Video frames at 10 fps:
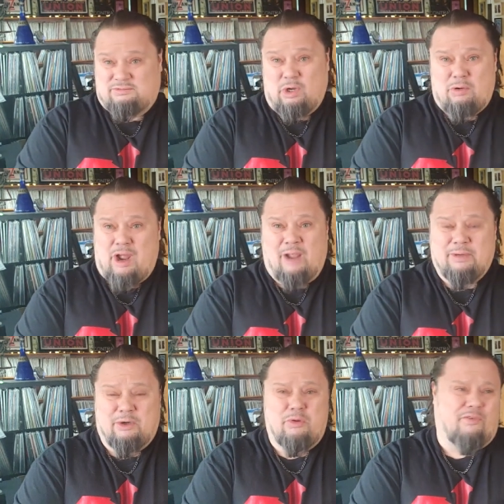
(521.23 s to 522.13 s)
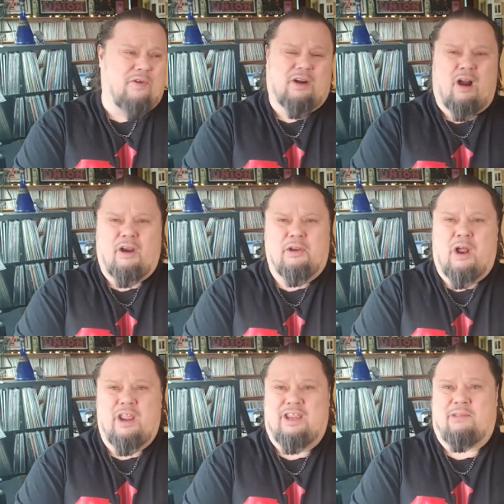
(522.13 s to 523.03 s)
don't comment. Who the fuck are you
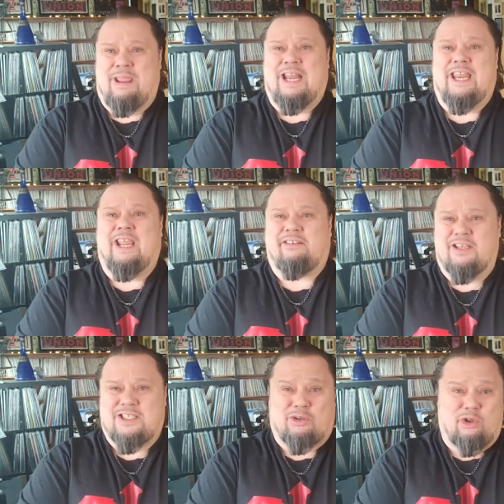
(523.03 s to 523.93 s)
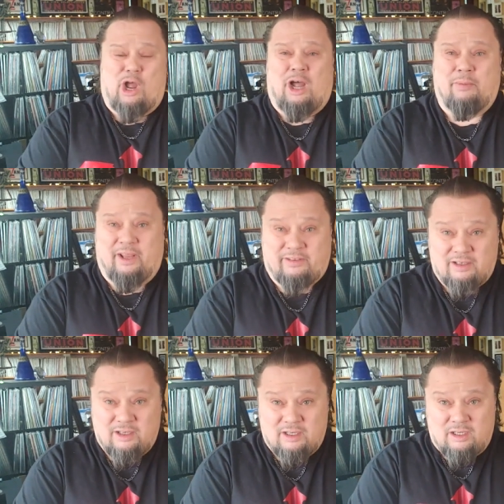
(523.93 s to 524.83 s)
to make an egotistical comment
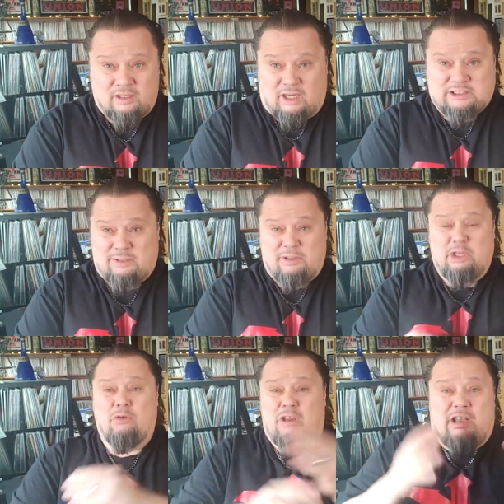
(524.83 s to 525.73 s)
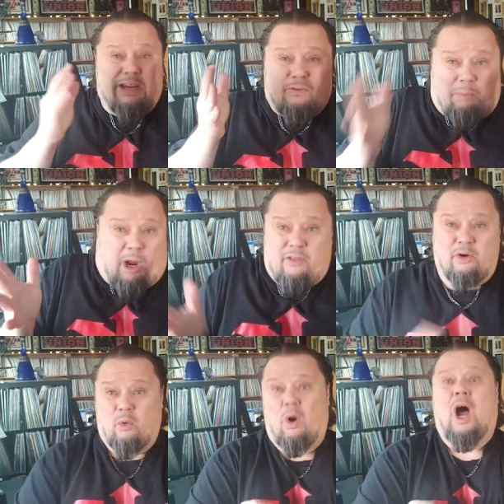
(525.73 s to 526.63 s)
on something you didn't even
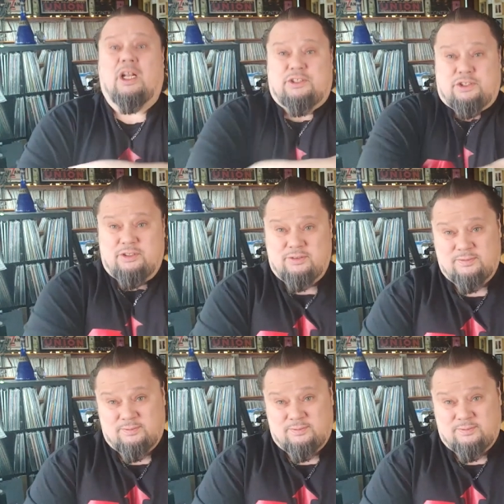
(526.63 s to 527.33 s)
bother to watch?